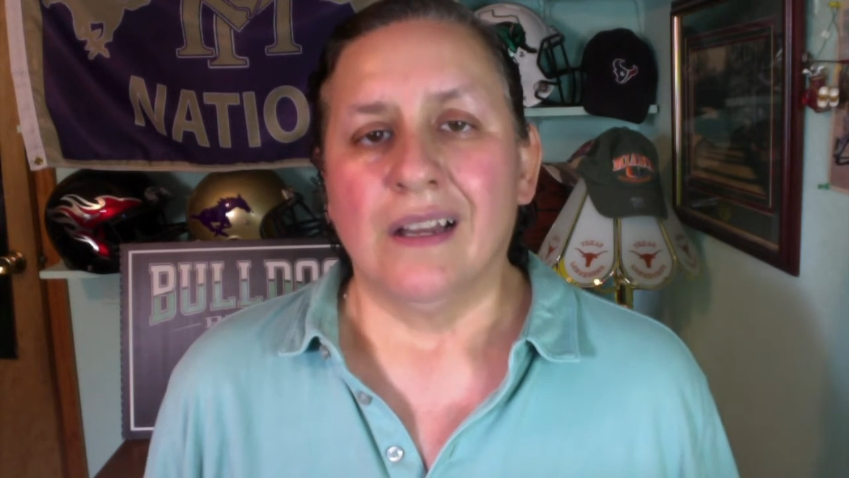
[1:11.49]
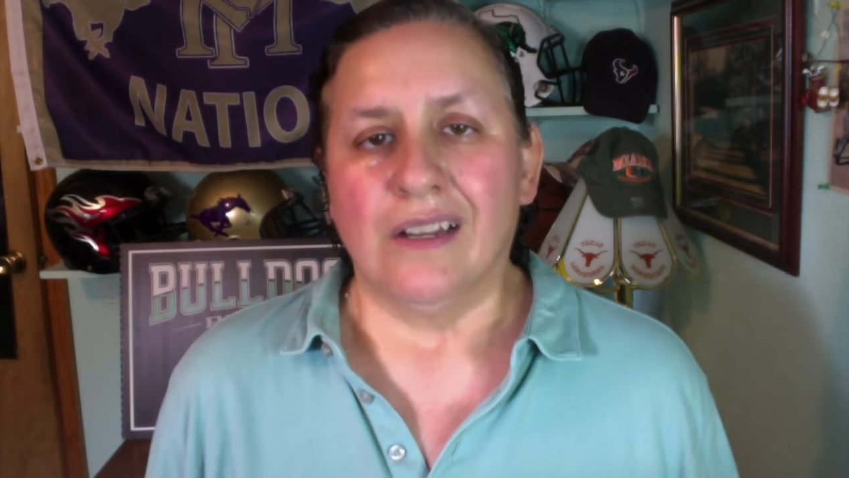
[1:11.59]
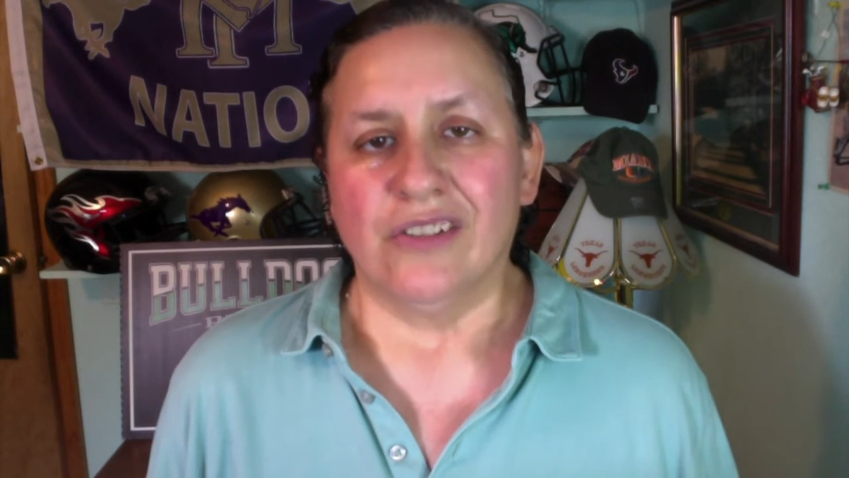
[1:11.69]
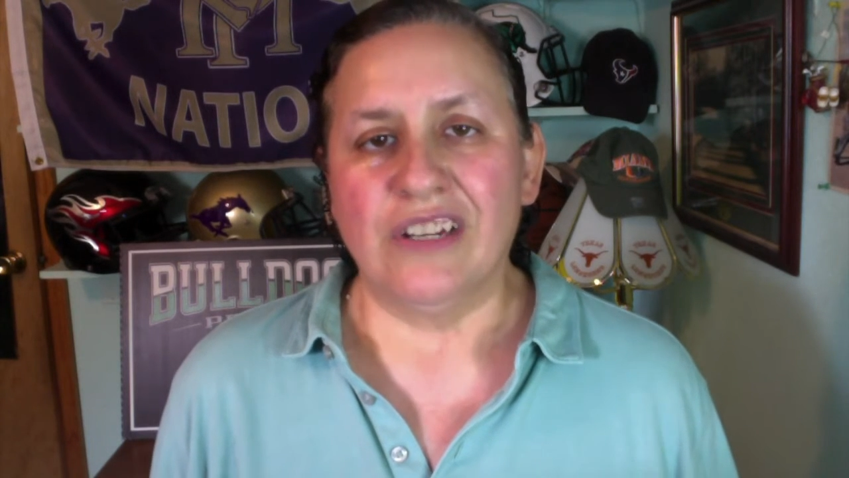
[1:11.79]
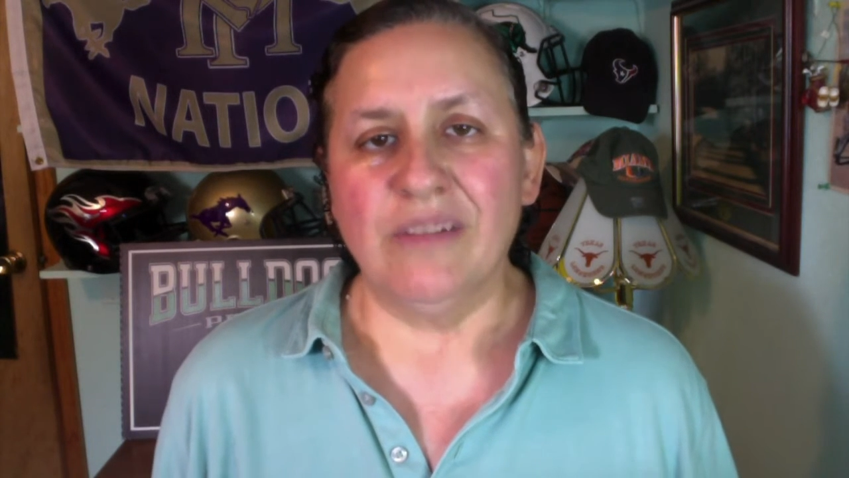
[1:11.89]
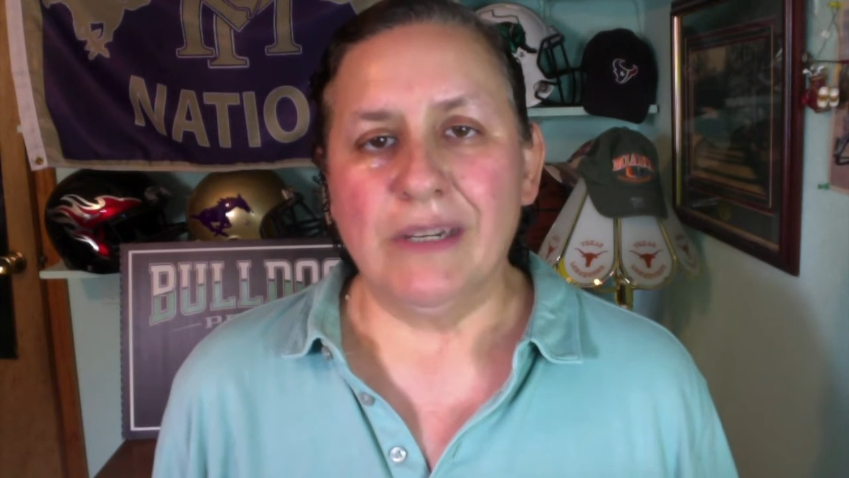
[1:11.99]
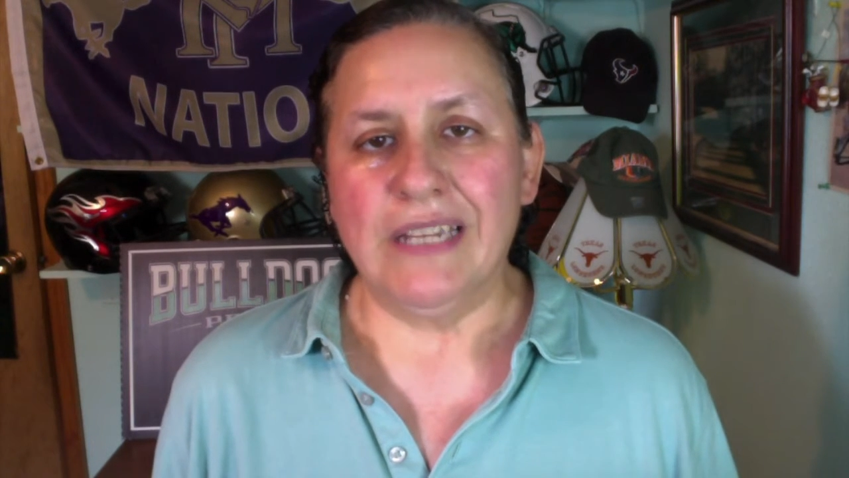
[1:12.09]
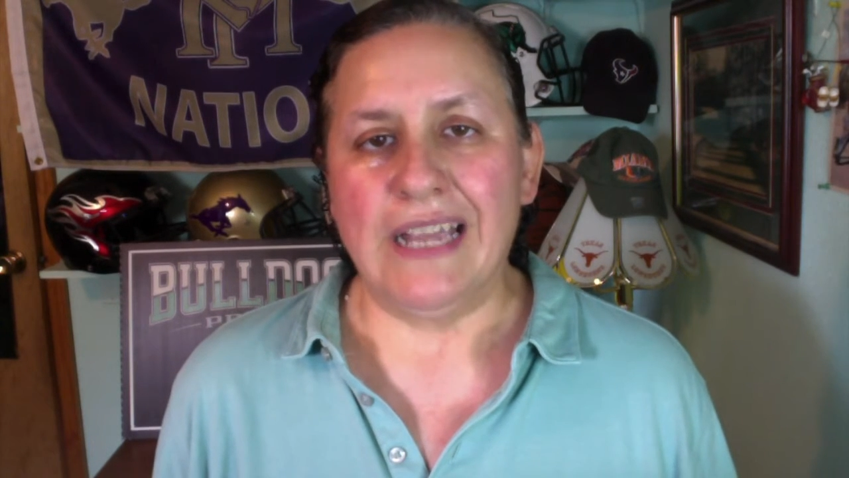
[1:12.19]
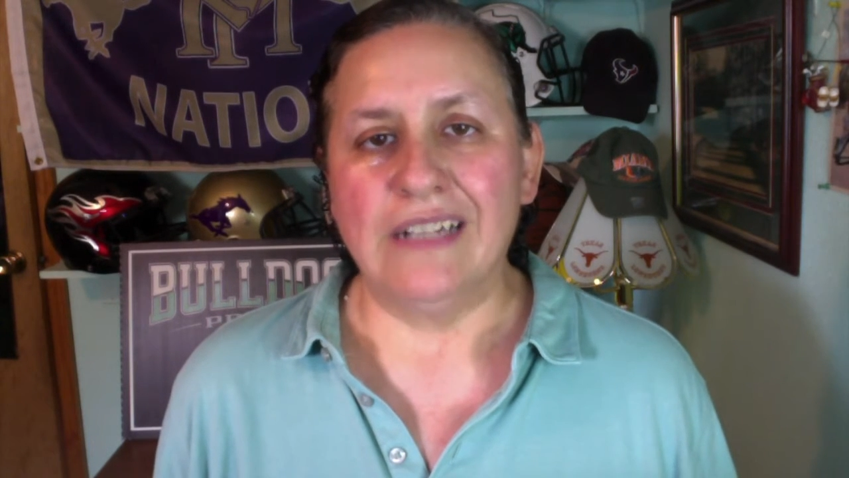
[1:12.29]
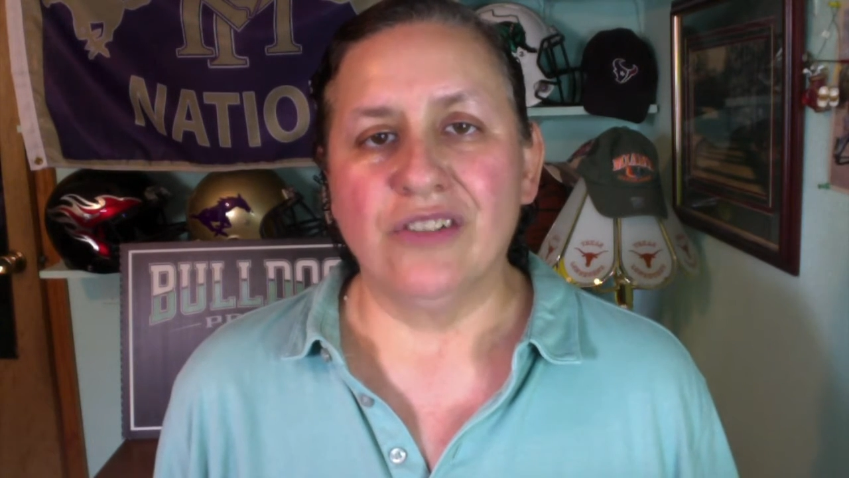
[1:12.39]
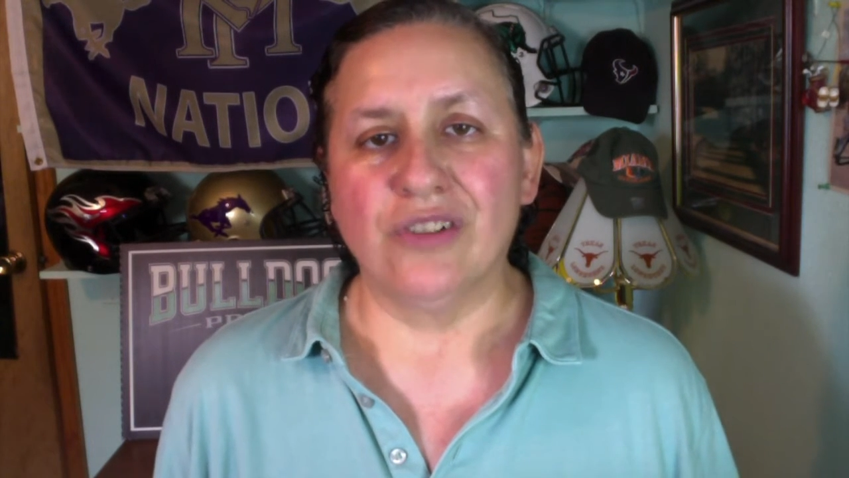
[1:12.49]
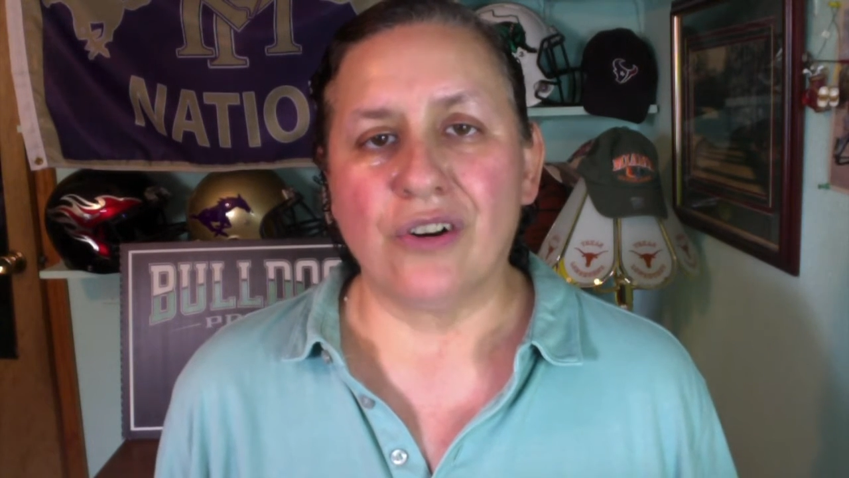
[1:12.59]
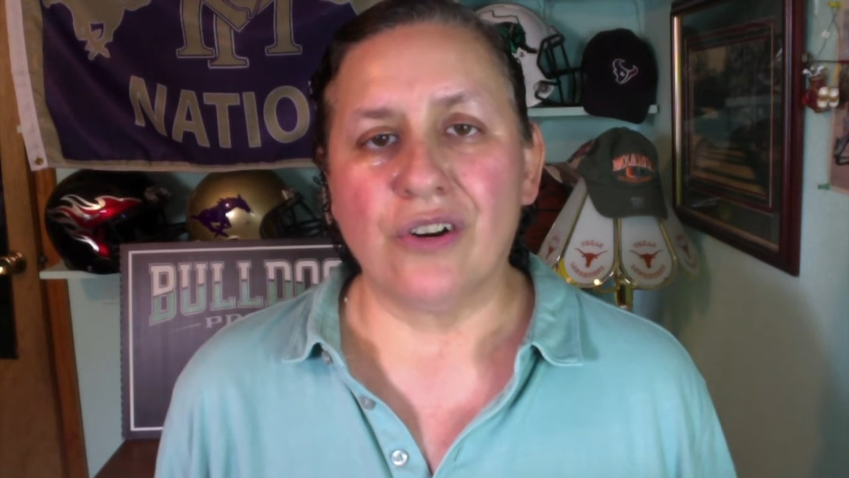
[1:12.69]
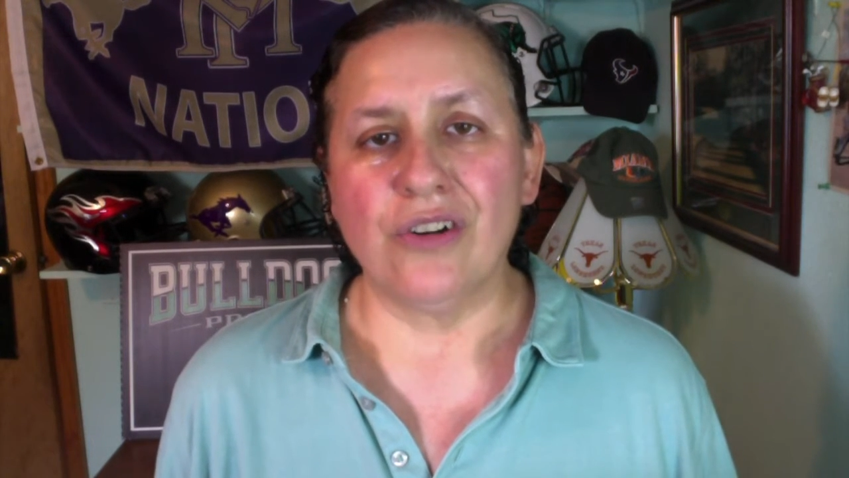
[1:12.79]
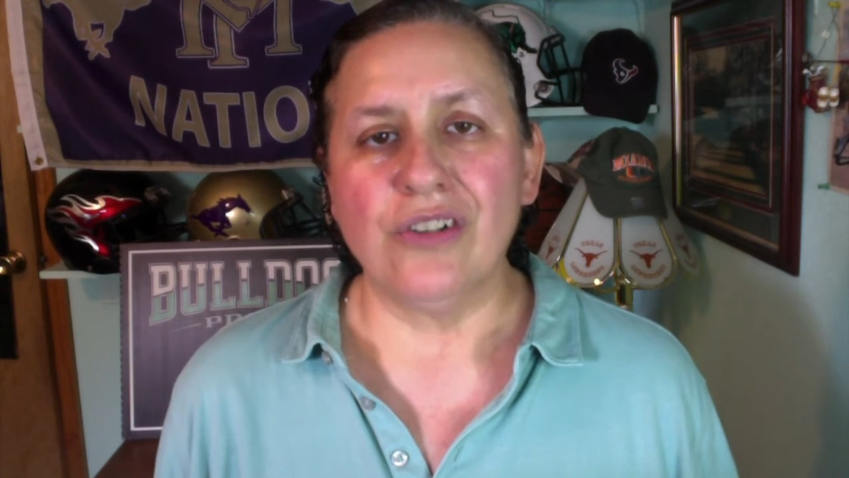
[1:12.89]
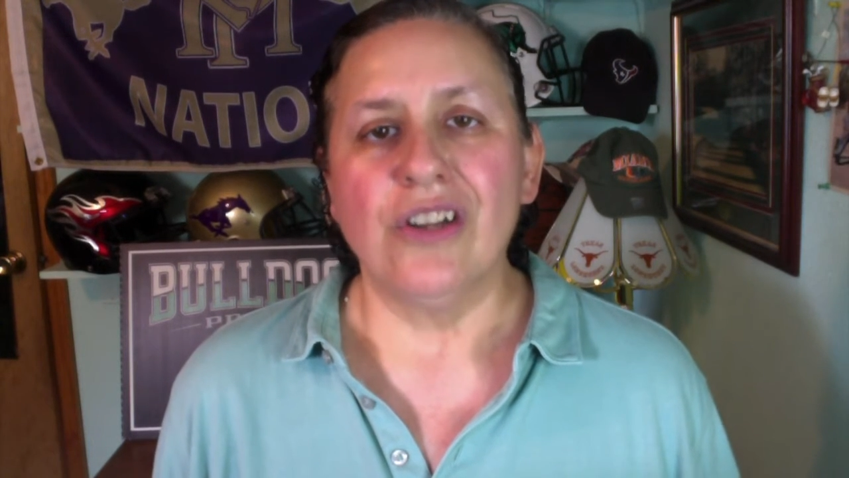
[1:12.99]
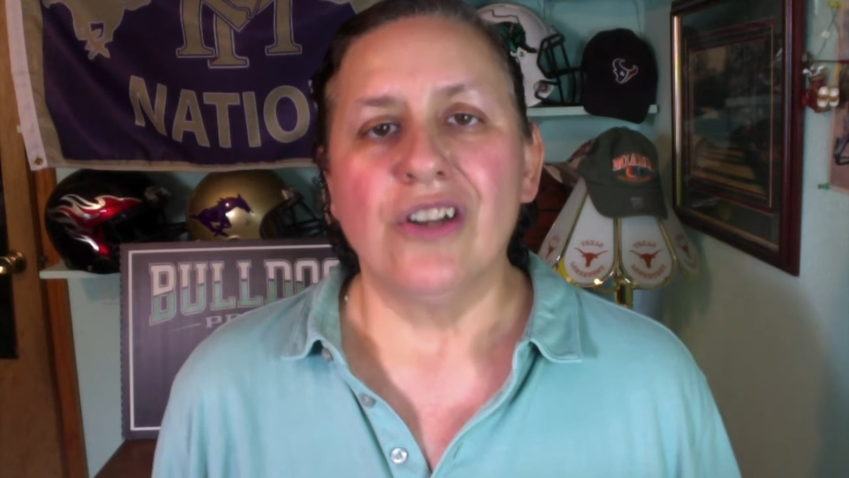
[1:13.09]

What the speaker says: Steve McCannon turned